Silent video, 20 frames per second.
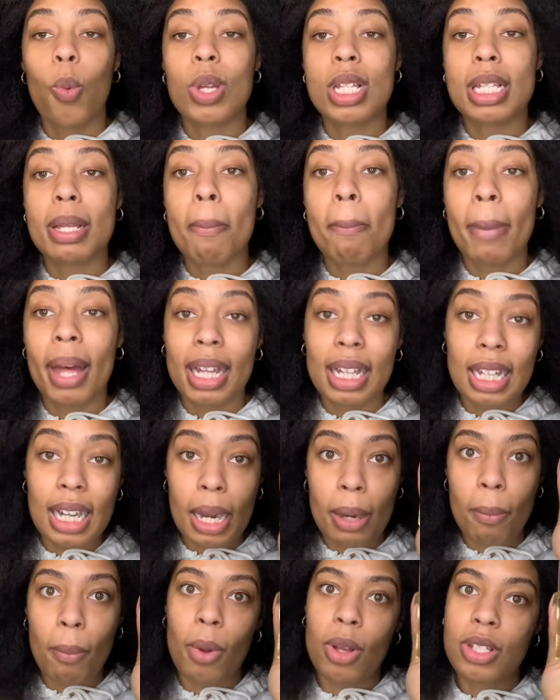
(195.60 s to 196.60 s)
the
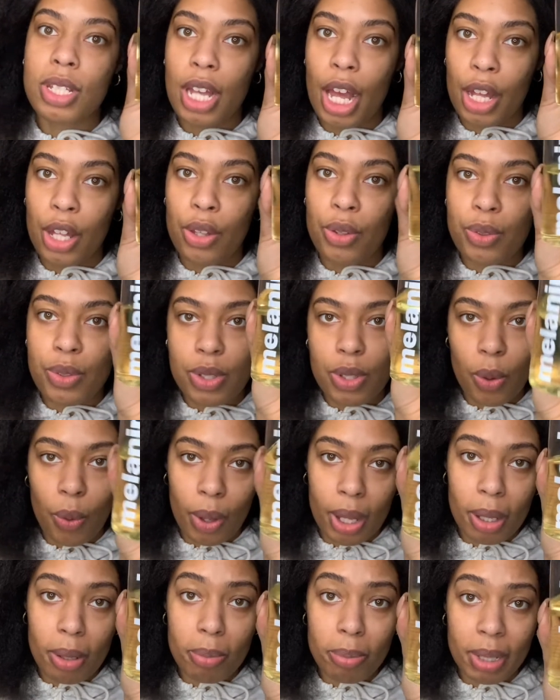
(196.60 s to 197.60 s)
Melanin multi-use
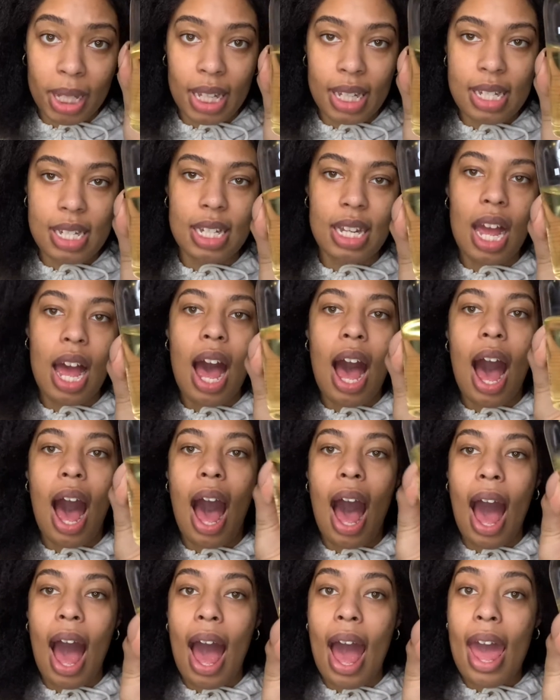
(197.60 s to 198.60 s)
oil blend.
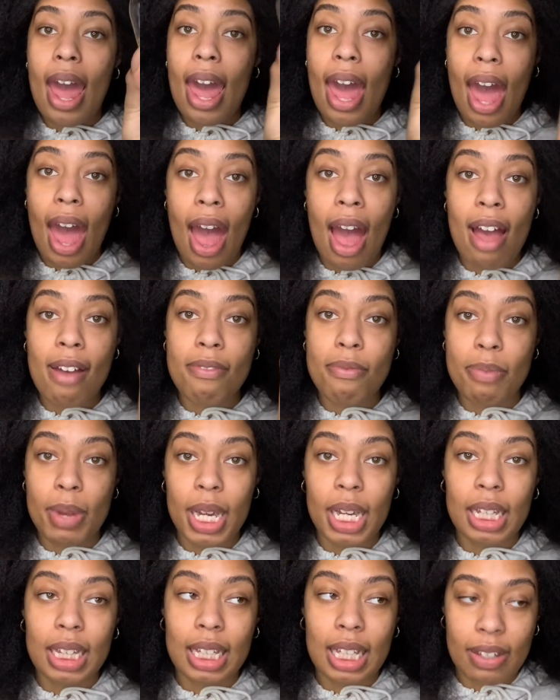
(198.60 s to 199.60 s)
I have
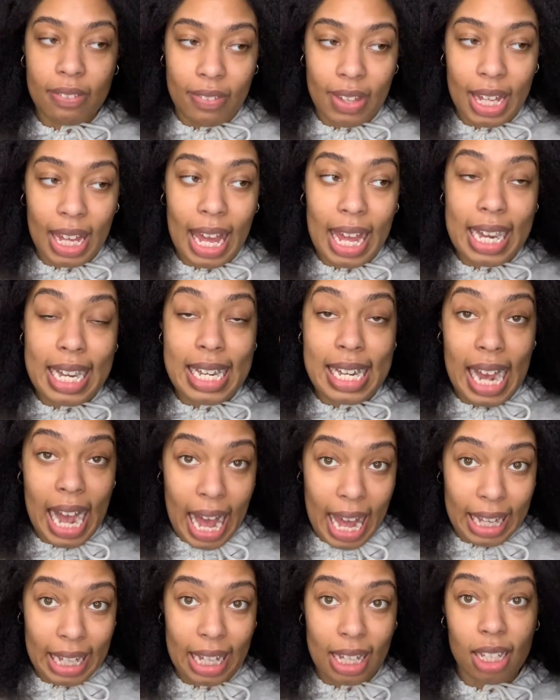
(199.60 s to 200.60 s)
been living and
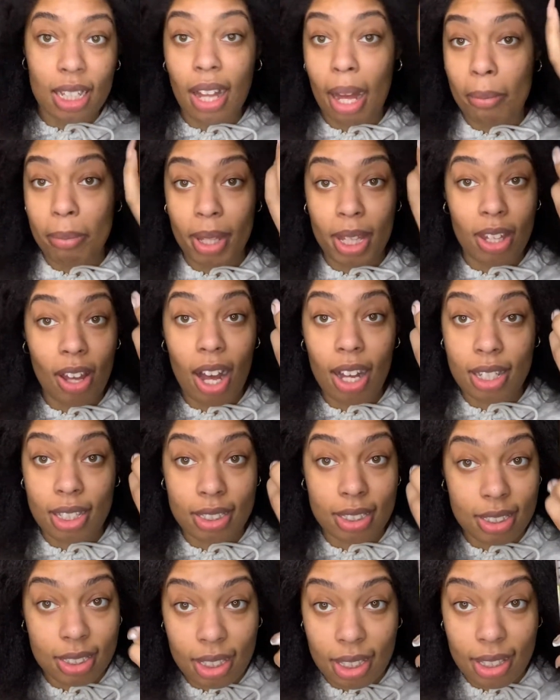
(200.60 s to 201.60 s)
dying. I mean, y'all can
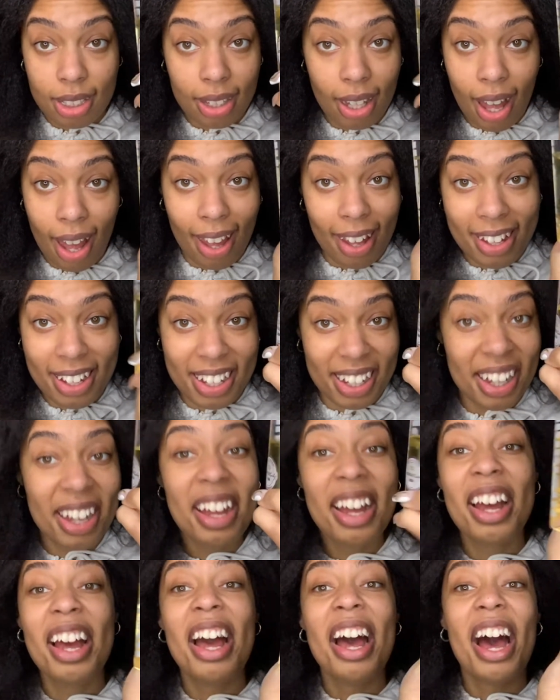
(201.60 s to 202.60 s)
see, like,
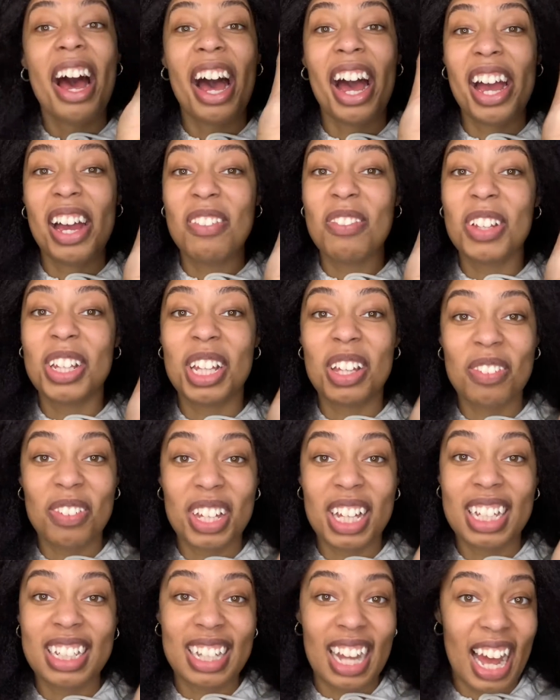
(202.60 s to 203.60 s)
I have been
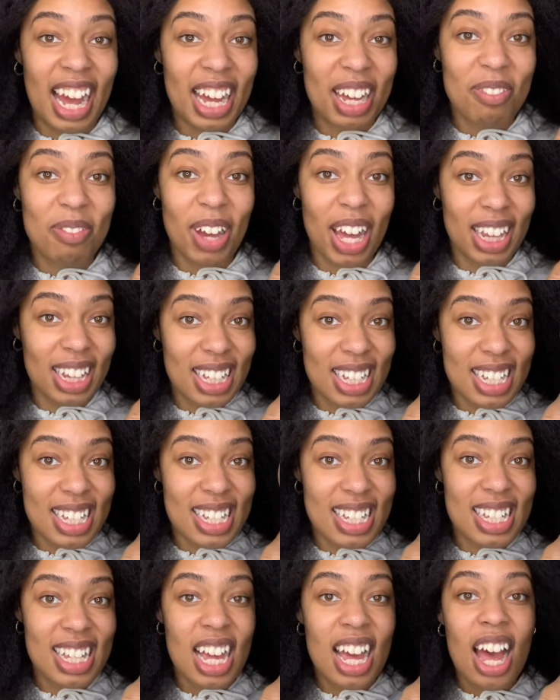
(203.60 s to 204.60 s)
living and dying by
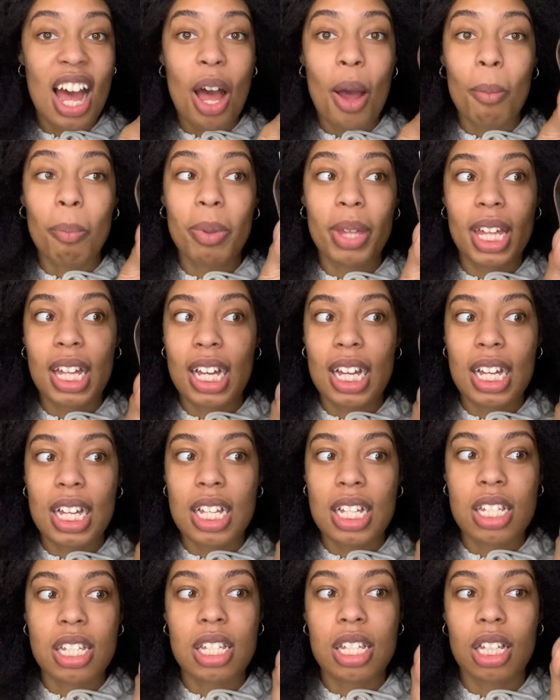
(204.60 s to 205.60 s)
this
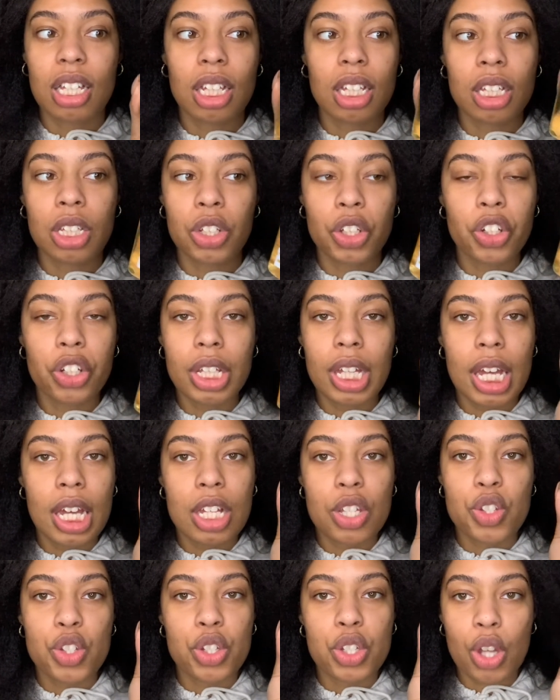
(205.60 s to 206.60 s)
because literally
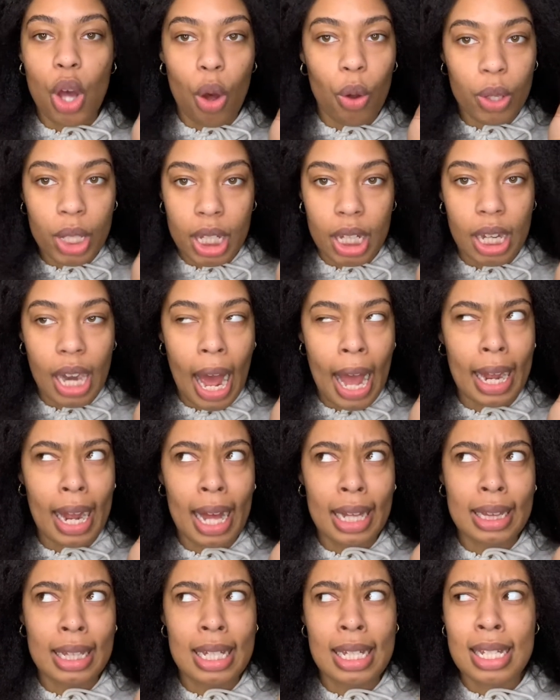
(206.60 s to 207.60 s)
it's so good. I
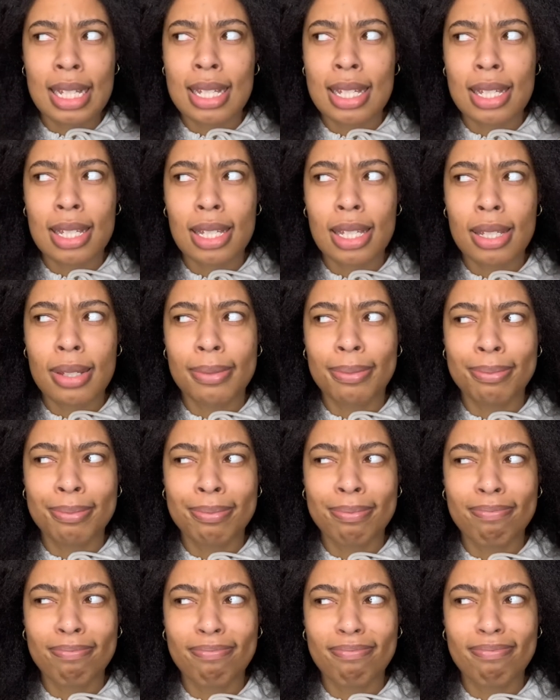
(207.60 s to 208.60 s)
got this
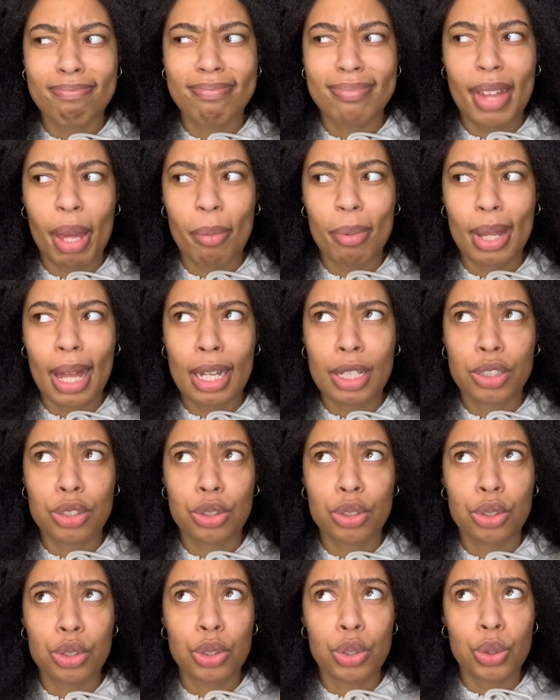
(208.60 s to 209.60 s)
maybe
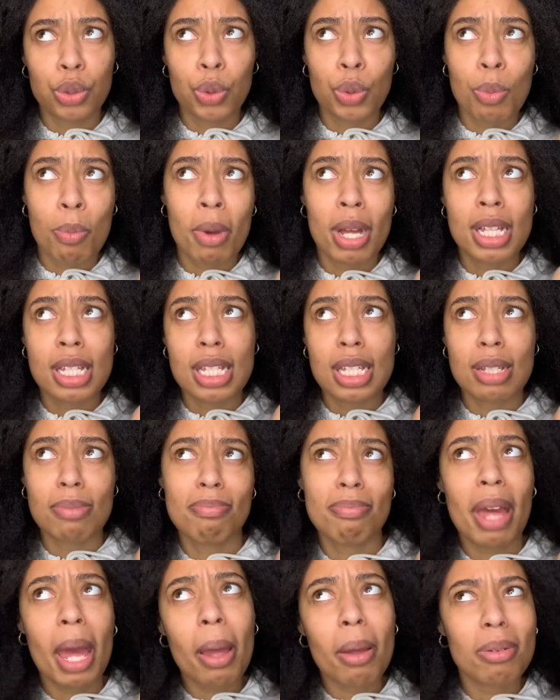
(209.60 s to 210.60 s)
like 2 months,
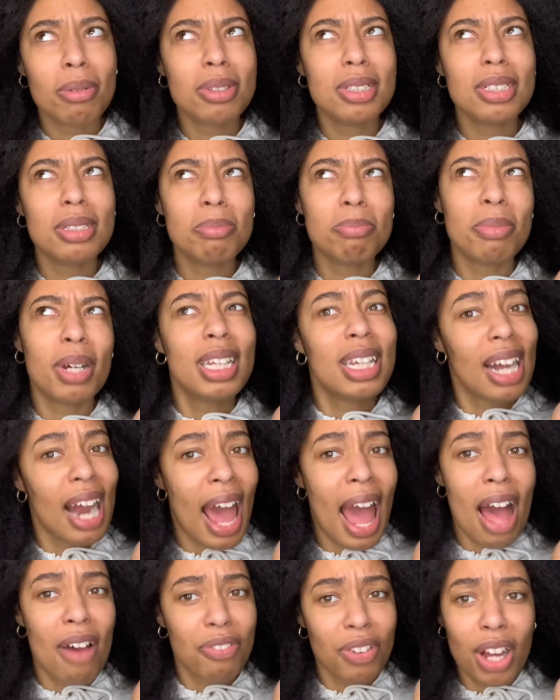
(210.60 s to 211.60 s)
maybe a month and a
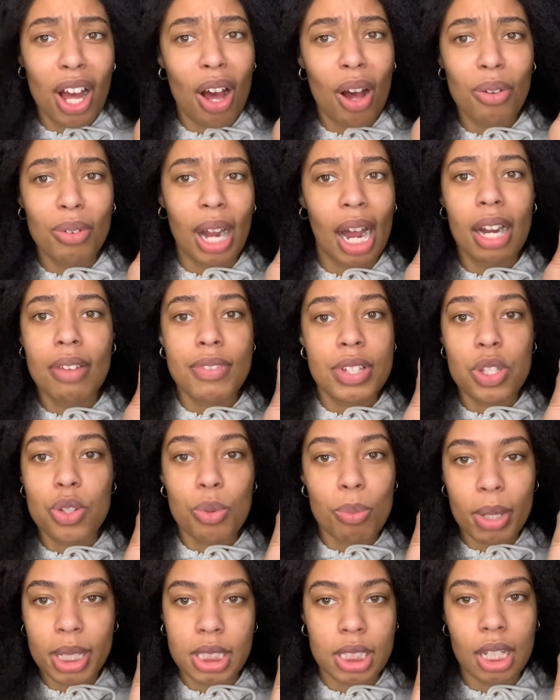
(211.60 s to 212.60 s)
half ago, not even 2
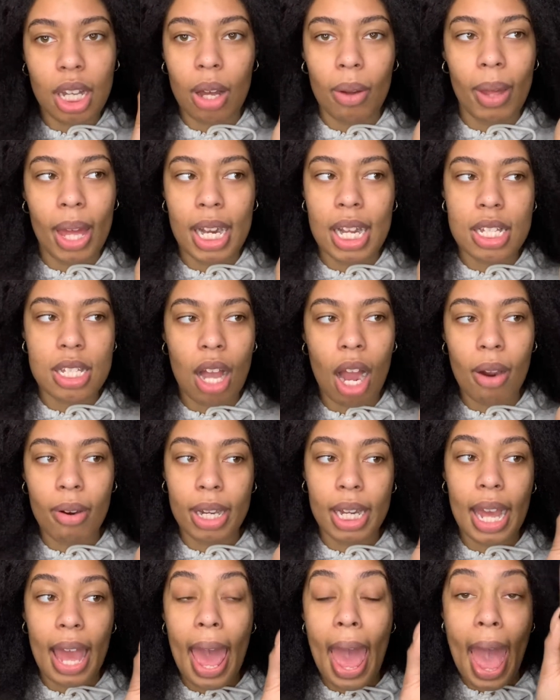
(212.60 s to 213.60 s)
months ago, and it's
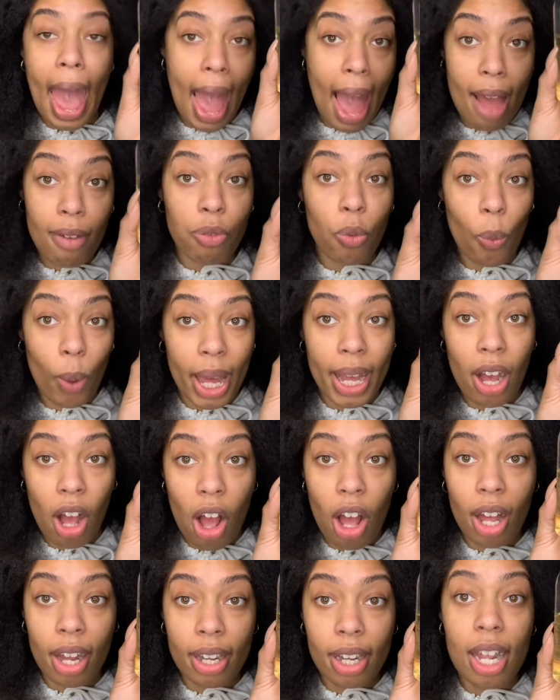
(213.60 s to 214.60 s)
already halfway
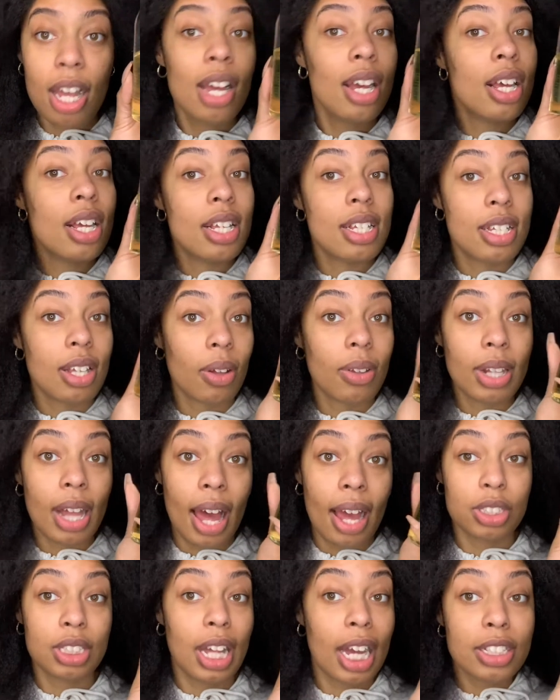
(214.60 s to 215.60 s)
gone. So
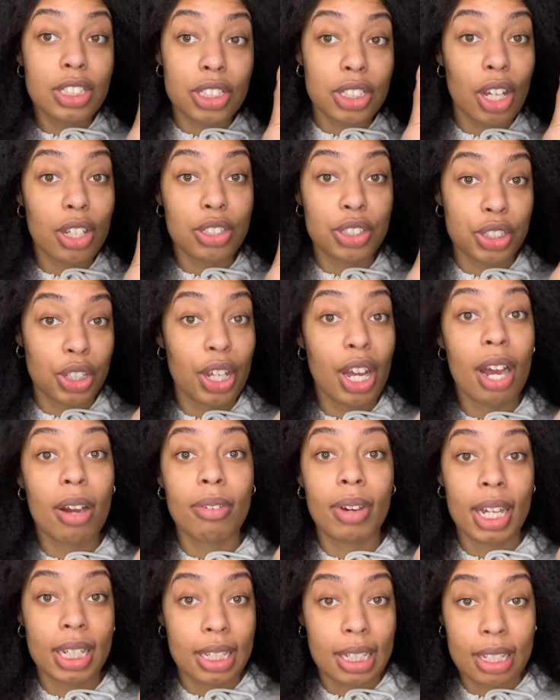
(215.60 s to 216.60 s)
like that just goes to show y'all
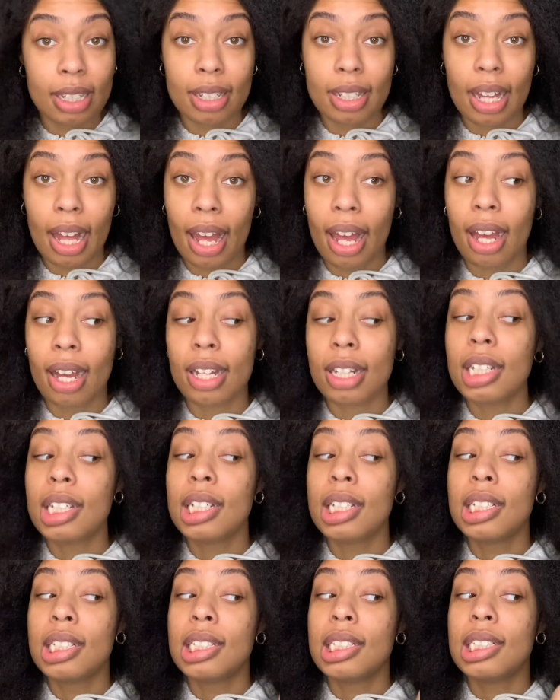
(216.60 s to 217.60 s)
right there, like
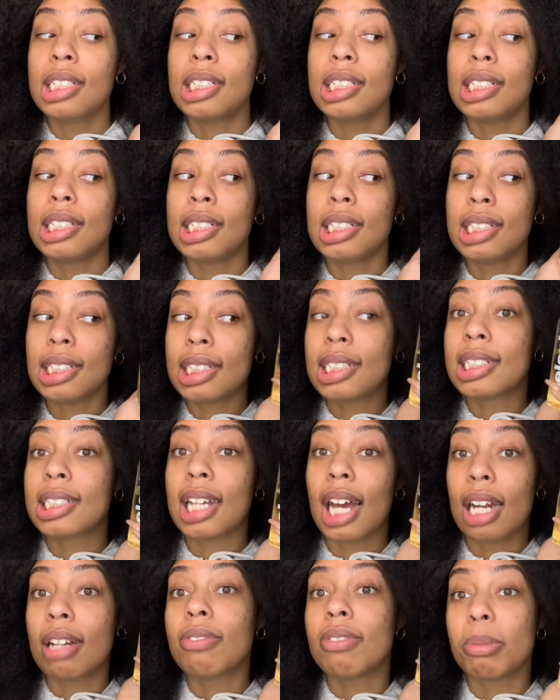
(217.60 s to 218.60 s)
this is
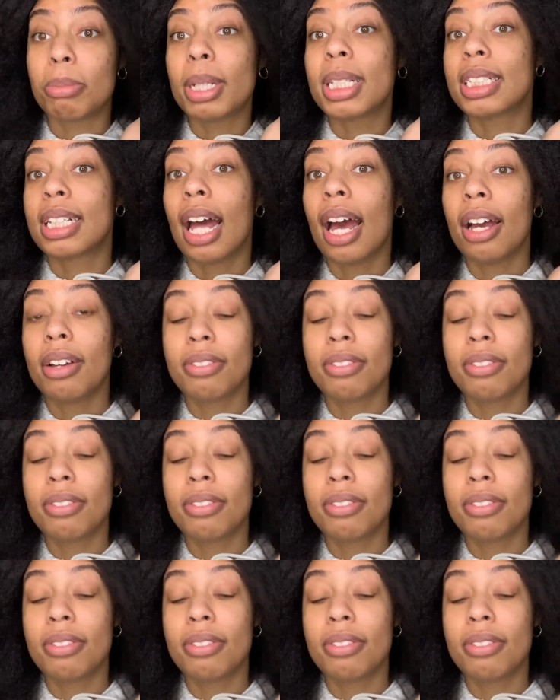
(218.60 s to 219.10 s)
kind of a must-have.